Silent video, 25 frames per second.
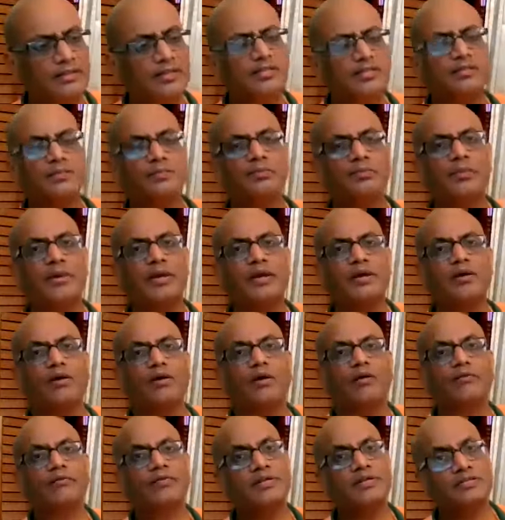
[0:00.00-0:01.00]
they speak
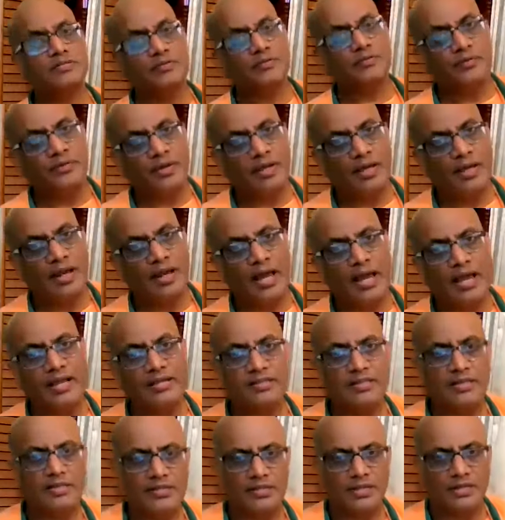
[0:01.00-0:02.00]
of its
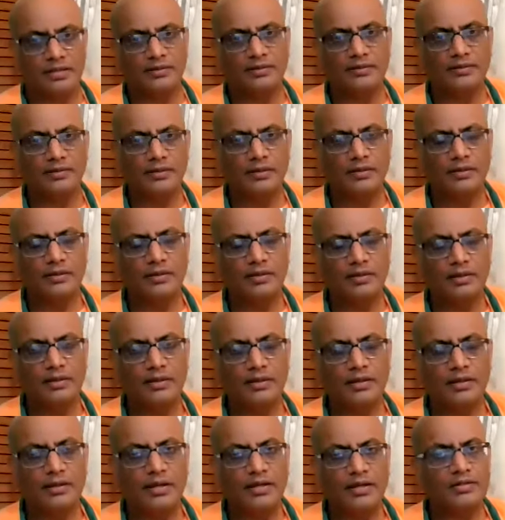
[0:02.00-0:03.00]
realization.
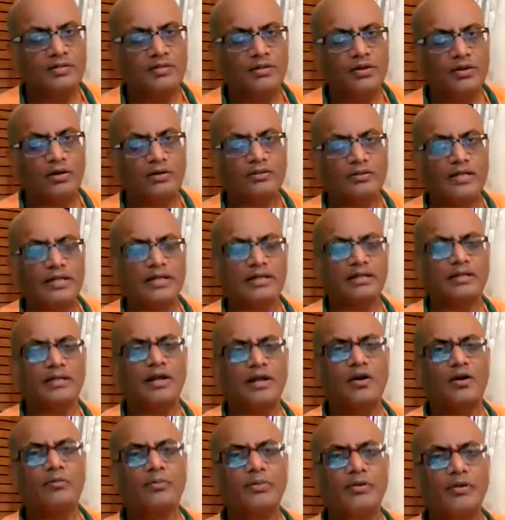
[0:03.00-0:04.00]
It's not that it
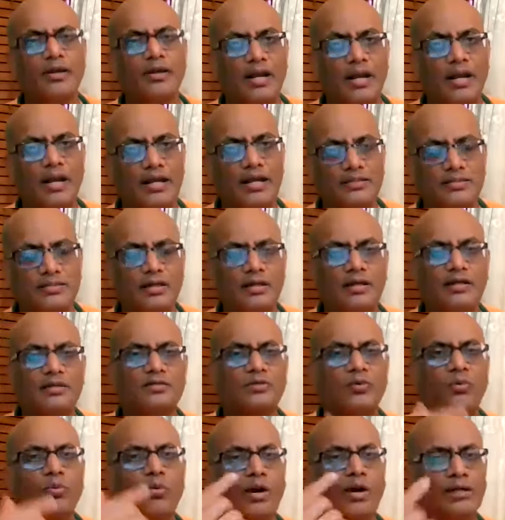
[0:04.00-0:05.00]
cannot be realized.
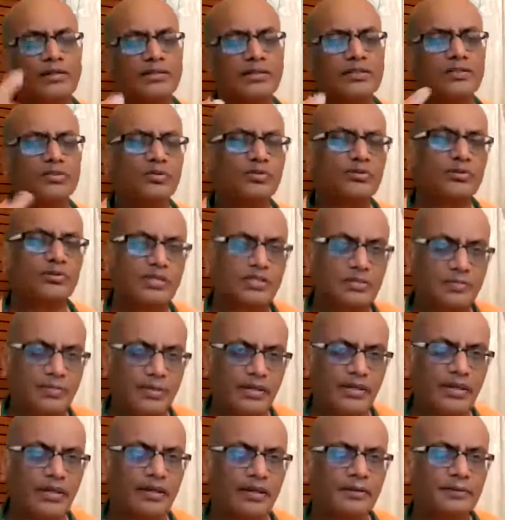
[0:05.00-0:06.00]
So what this sutra is
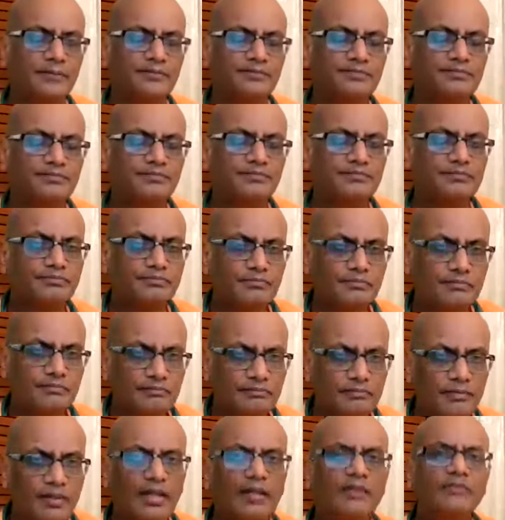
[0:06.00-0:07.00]
speaking,
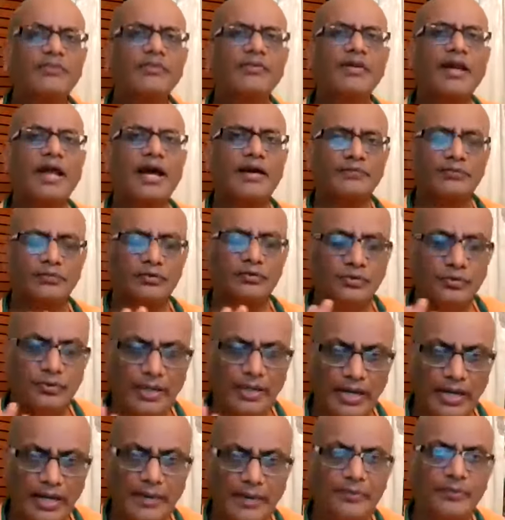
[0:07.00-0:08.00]
we will have to
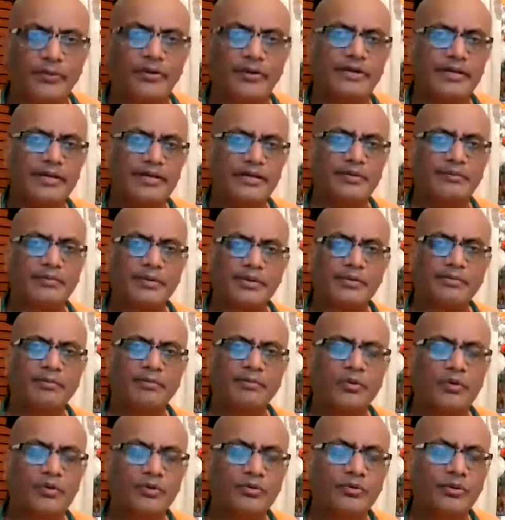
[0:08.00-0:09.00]
elaborate it a bit
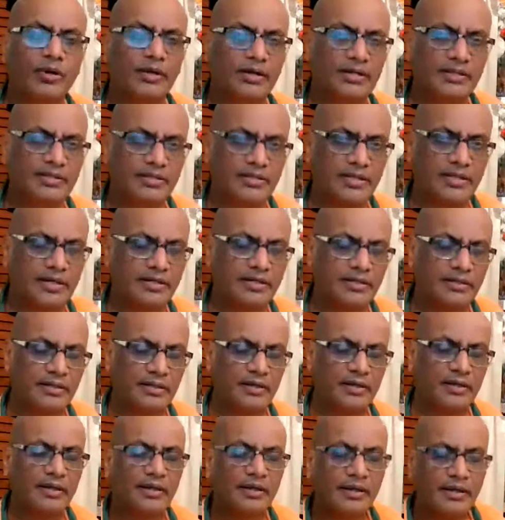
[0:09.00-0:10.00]
more to understand it
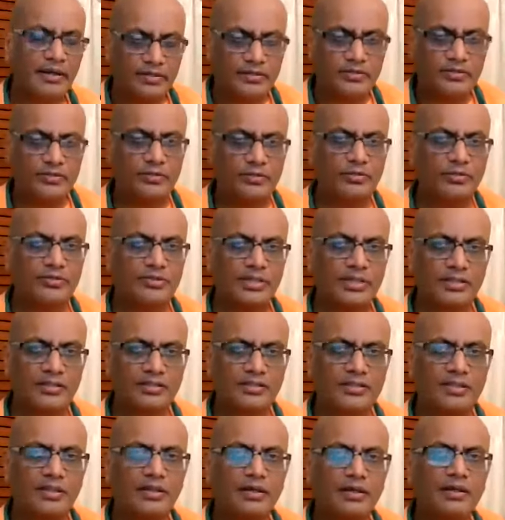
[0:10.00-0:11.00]
in its true
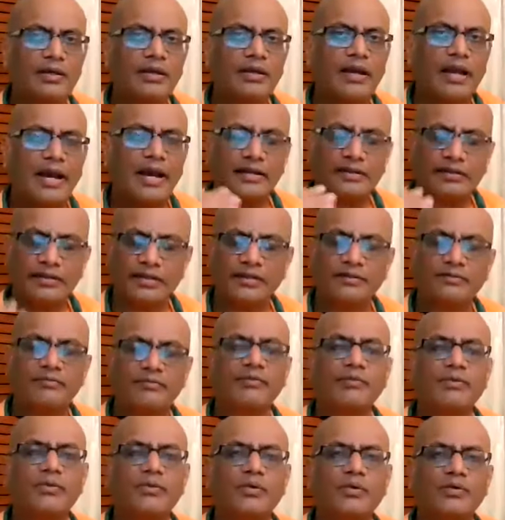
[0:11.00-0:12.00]
sense, and then
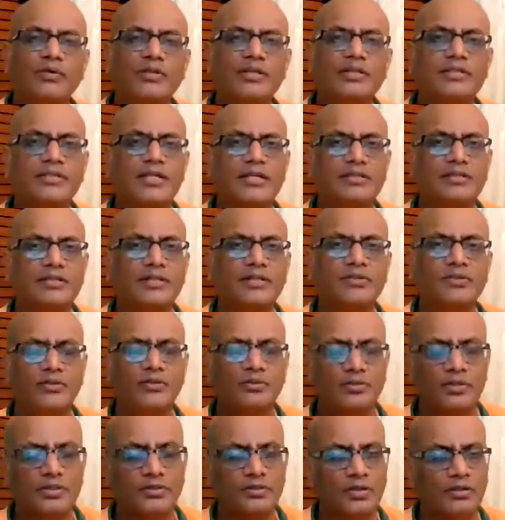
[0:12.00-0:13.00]
we will go to the succeeding
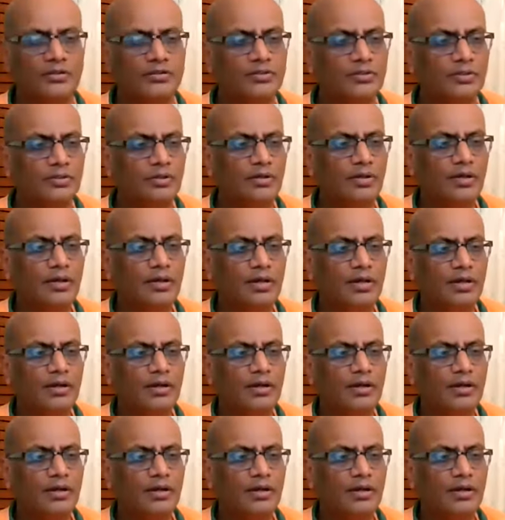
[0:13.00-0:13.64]
sutras also,